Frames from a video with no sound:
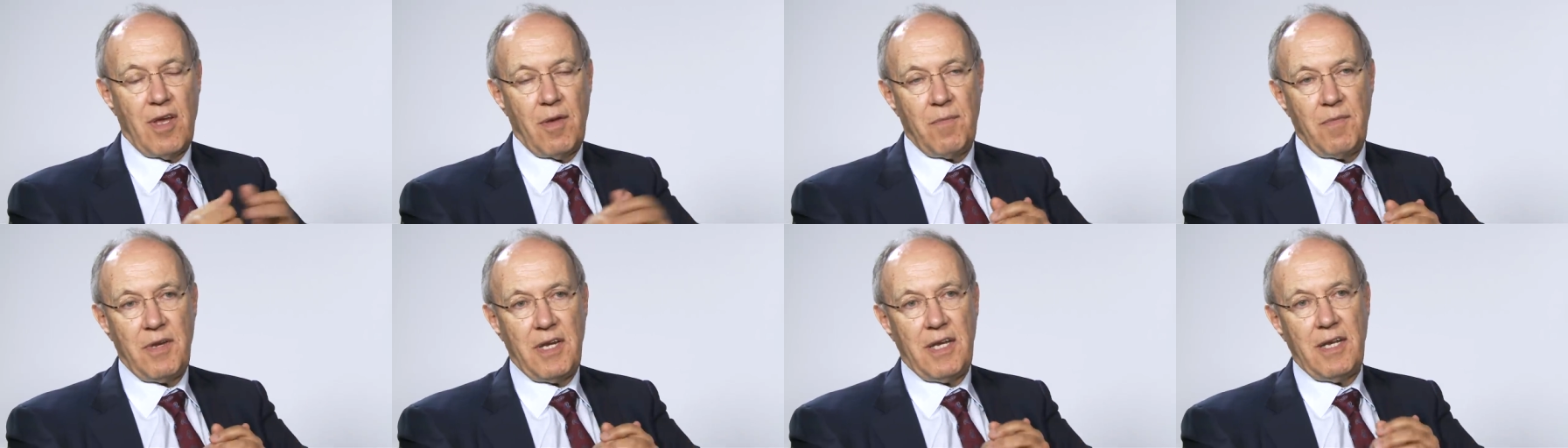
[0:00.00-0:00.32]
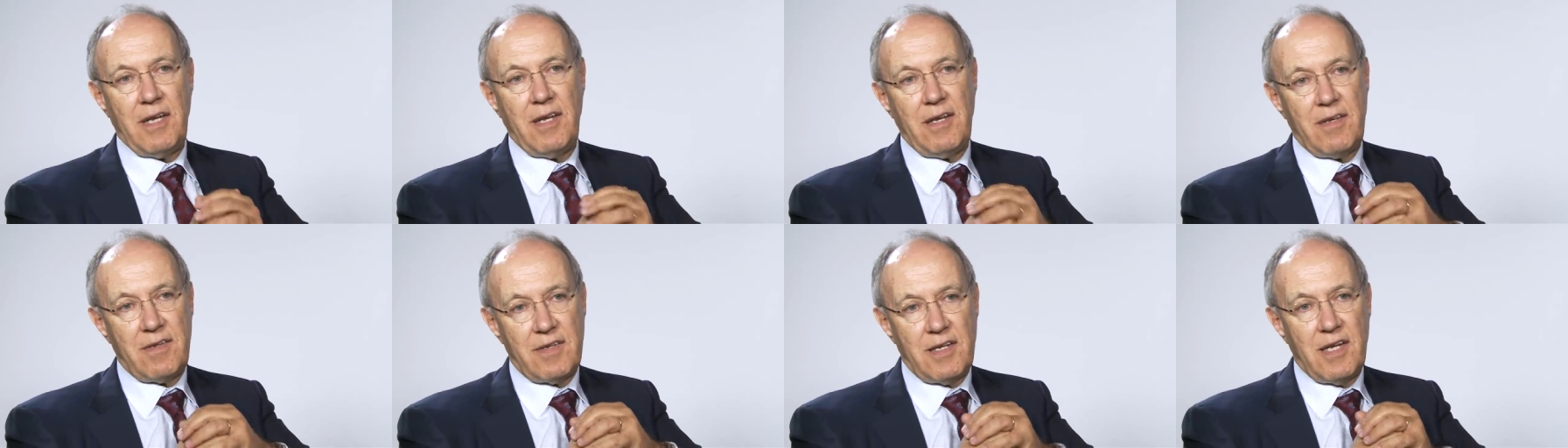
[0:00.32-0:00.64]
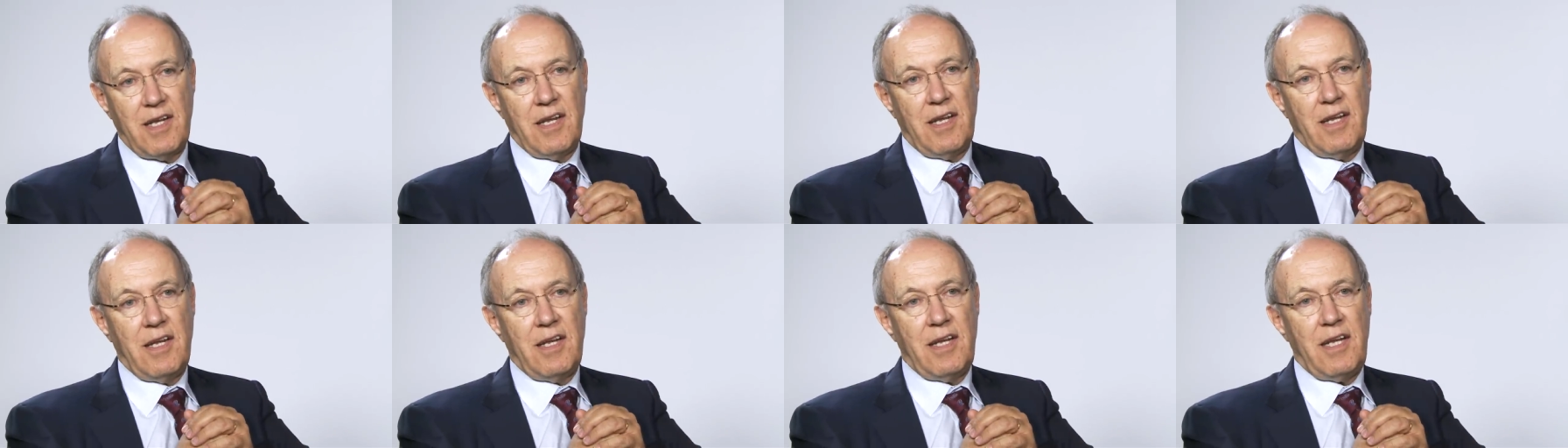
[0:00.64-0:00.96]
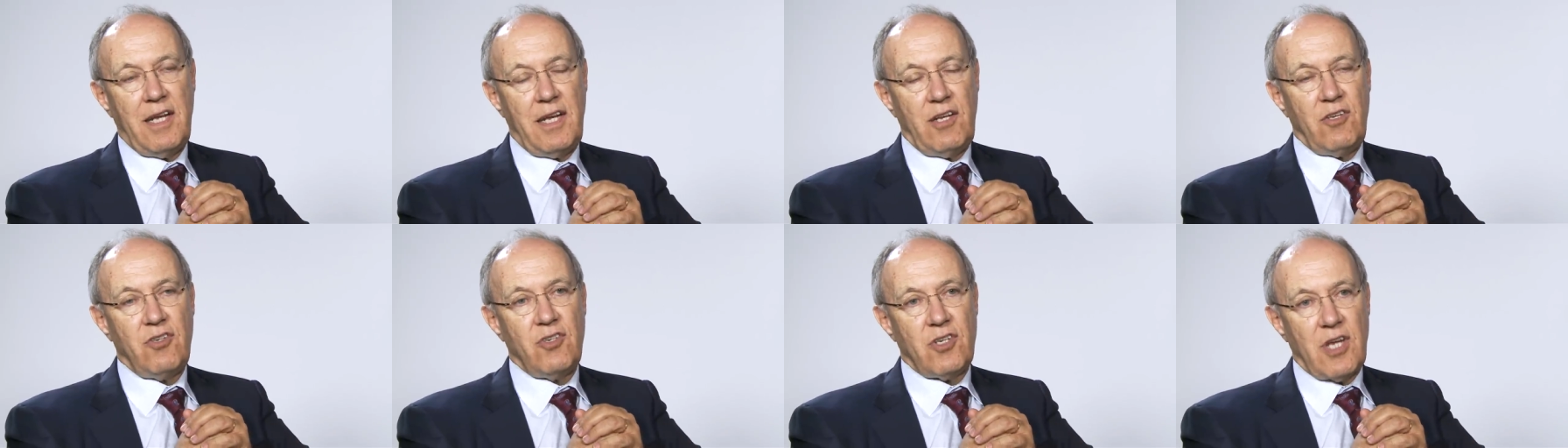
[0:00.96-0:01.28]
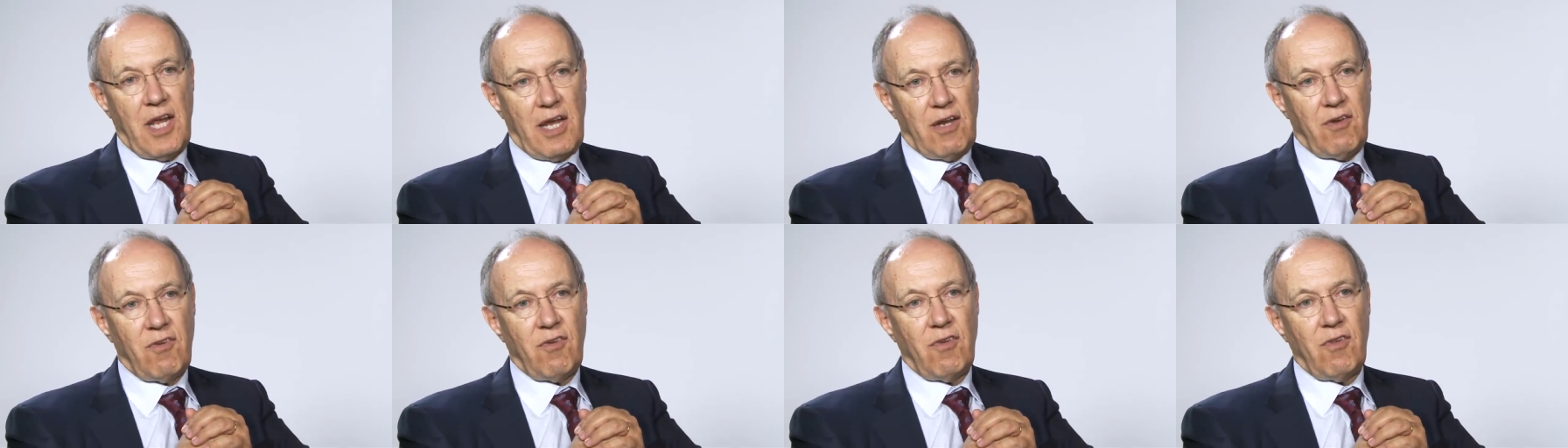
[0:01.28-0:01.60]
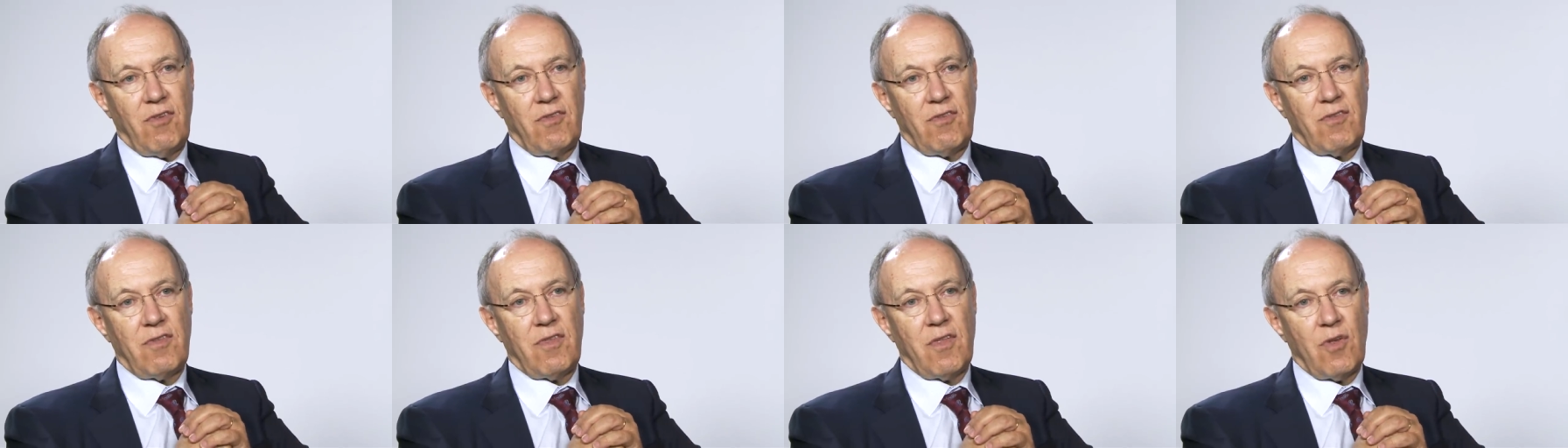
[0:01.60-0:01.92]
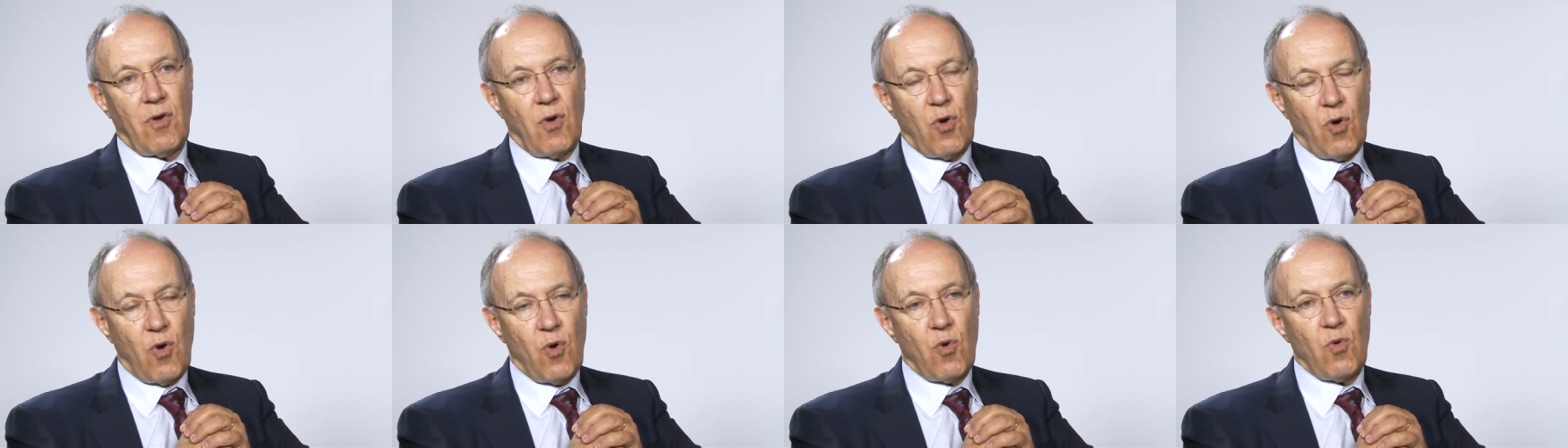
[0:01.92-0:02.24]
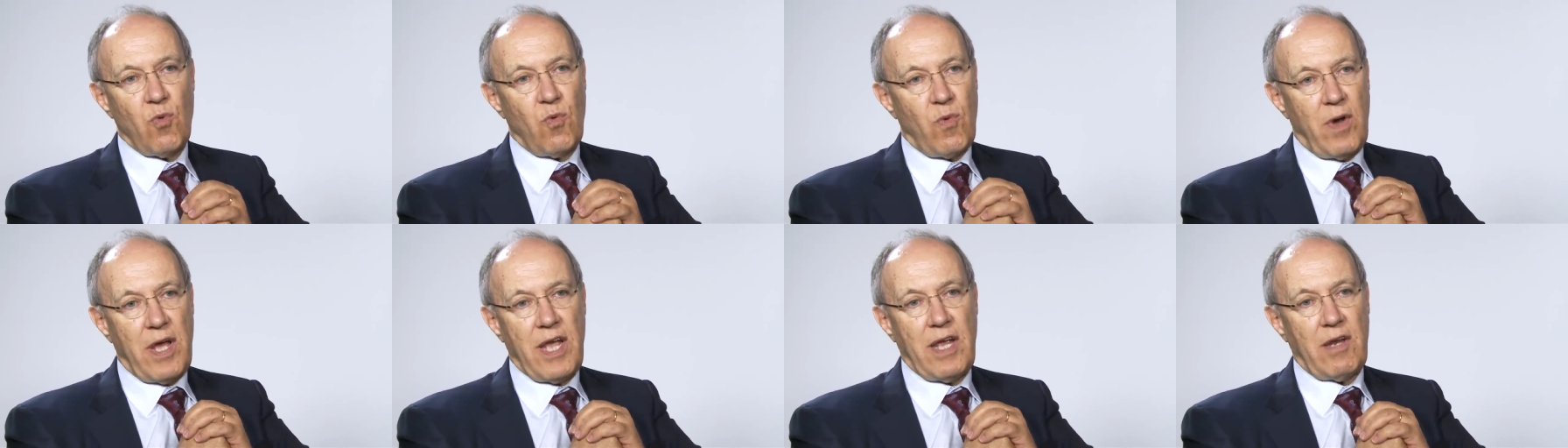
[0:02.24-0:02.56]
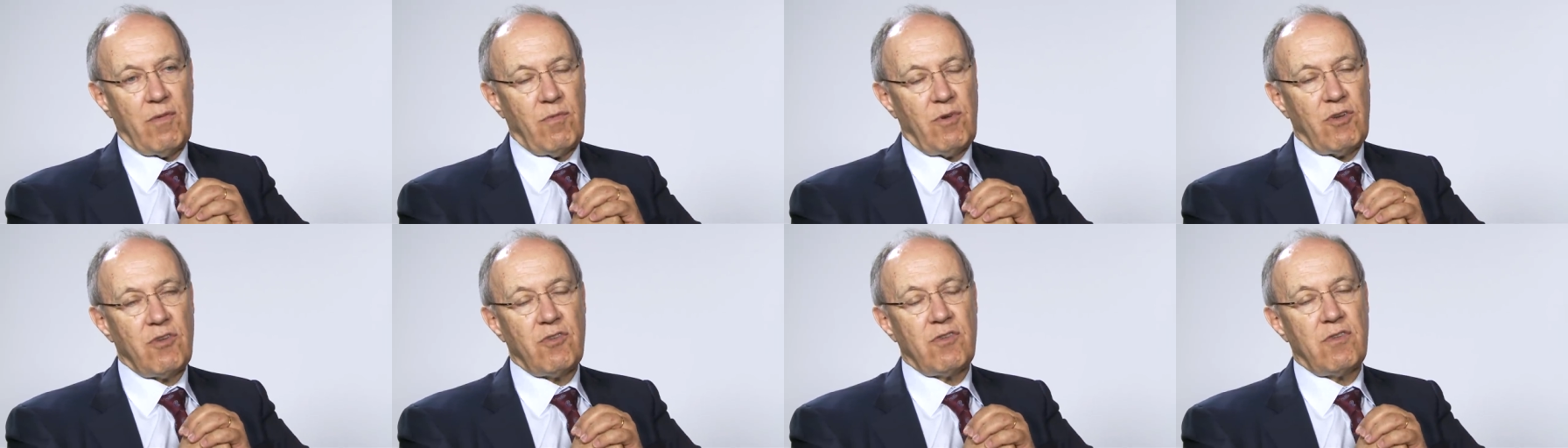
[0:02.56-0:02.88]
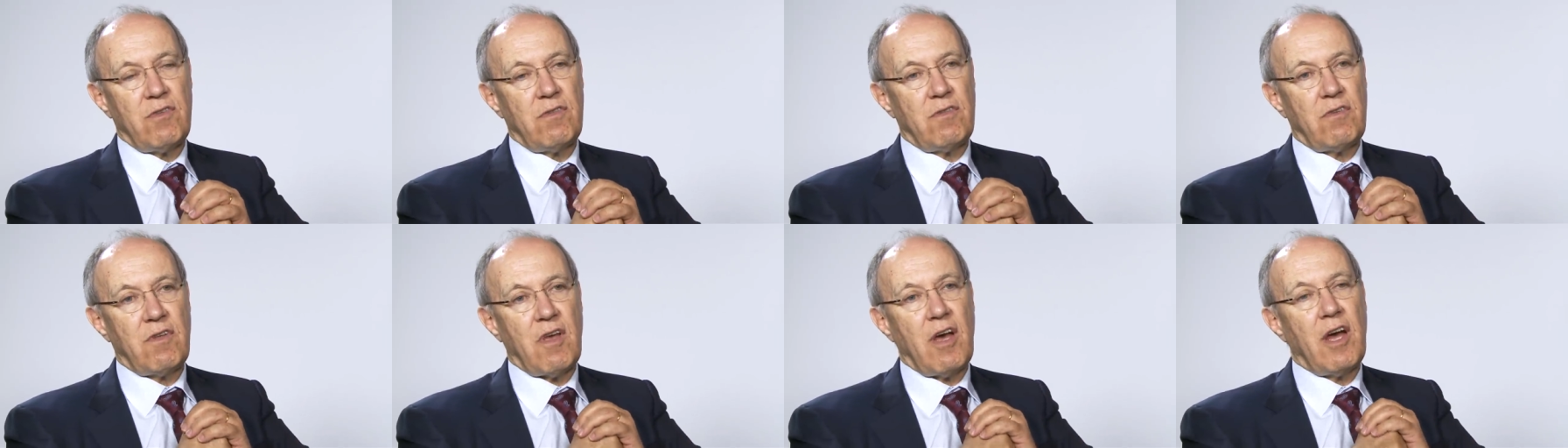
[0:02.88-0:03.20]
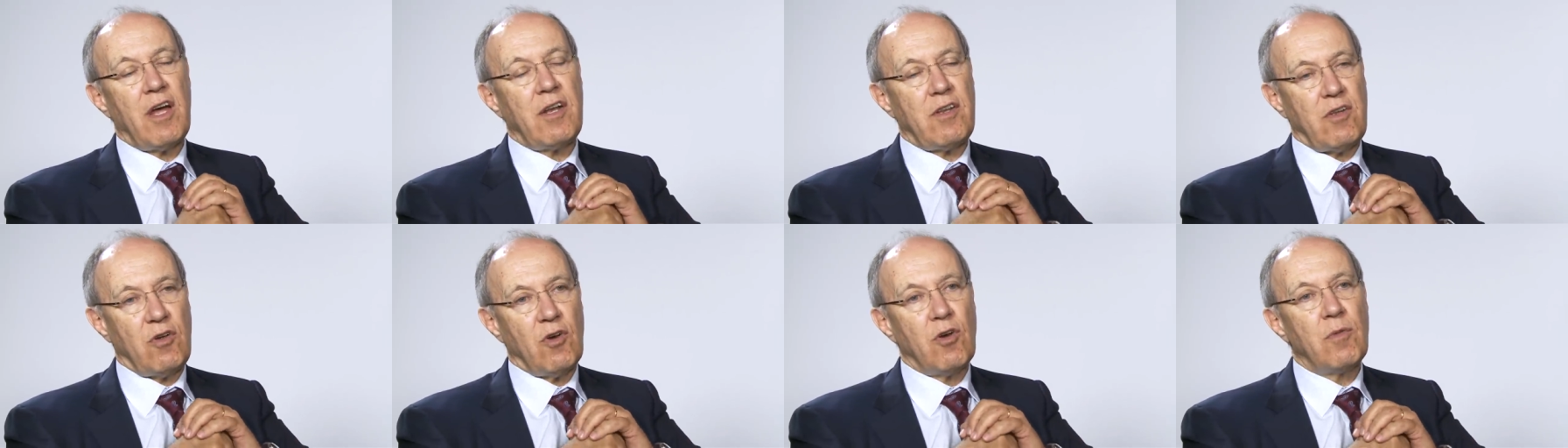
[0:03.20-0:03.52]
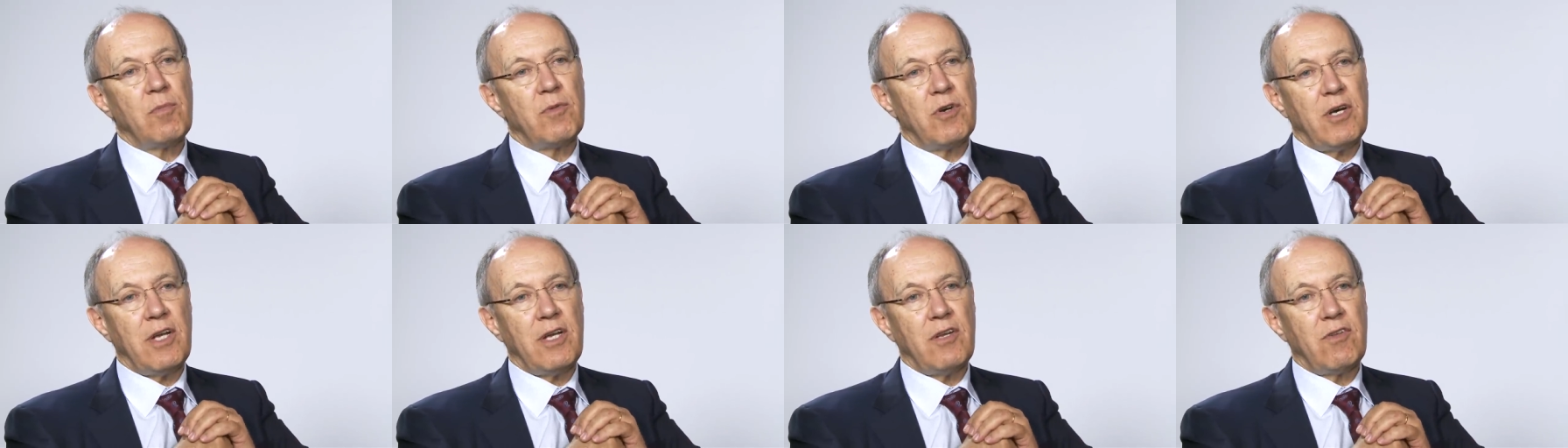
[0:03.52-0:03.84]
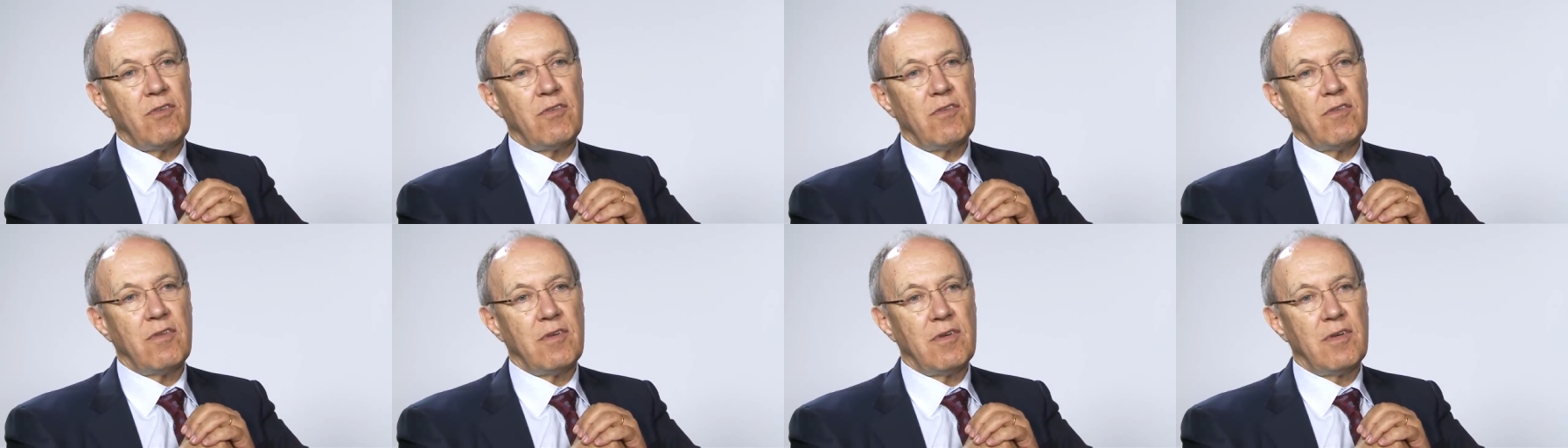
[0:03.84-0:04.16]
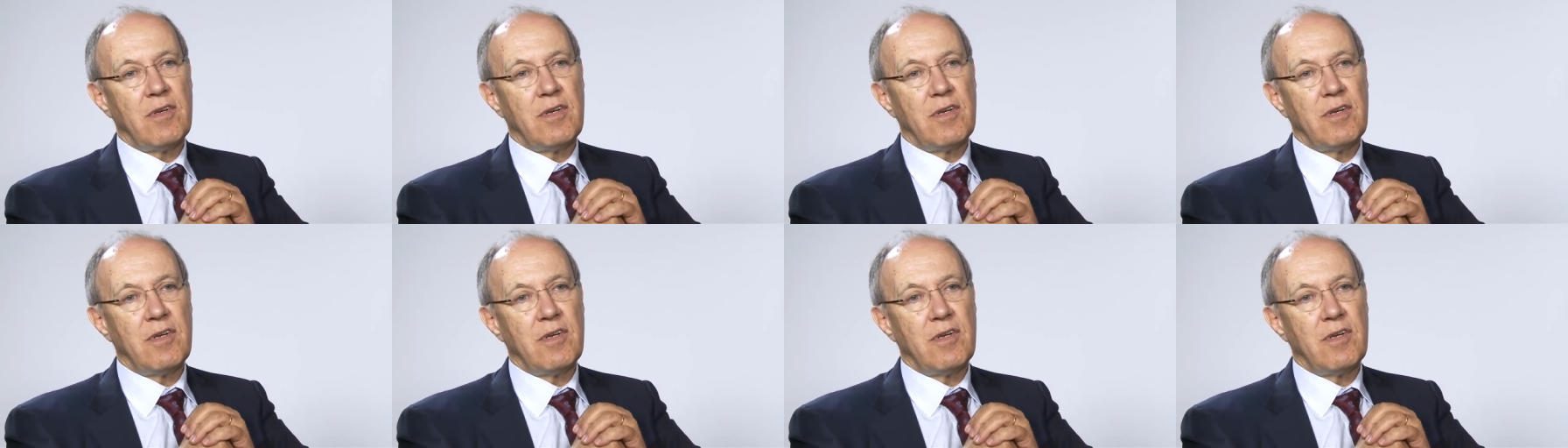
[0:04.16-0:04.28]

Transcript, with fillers: I mean, it, it changes the whole way in which society operates.